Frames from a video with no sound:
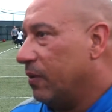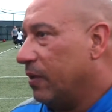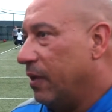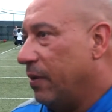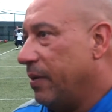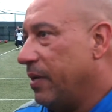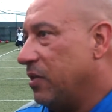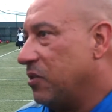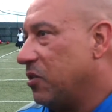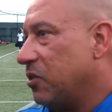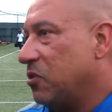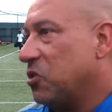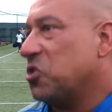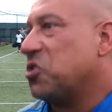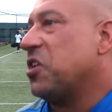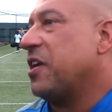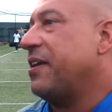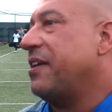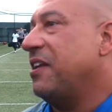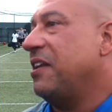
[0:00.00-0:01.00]
I mean, it's
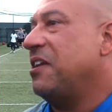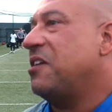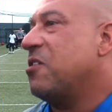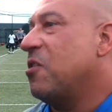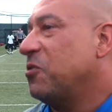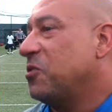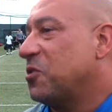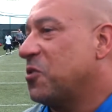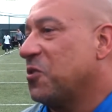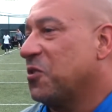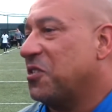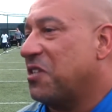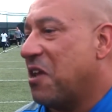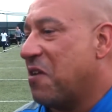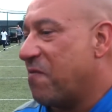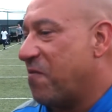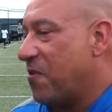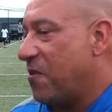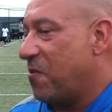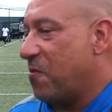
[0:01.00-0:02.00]
just like any coach is going to
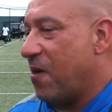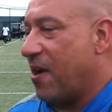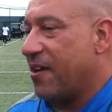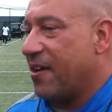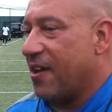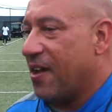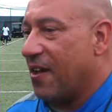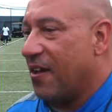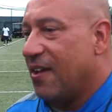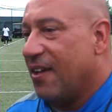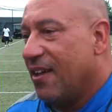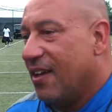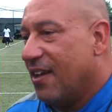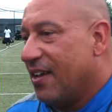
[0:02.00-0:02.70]
stand in front of you right now.